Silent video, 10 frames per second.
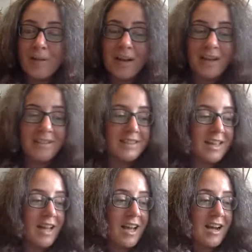and
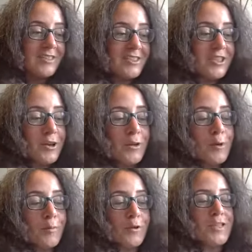I'll just show you
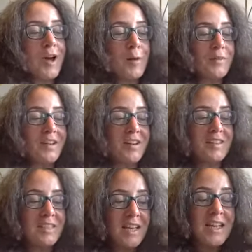one more time because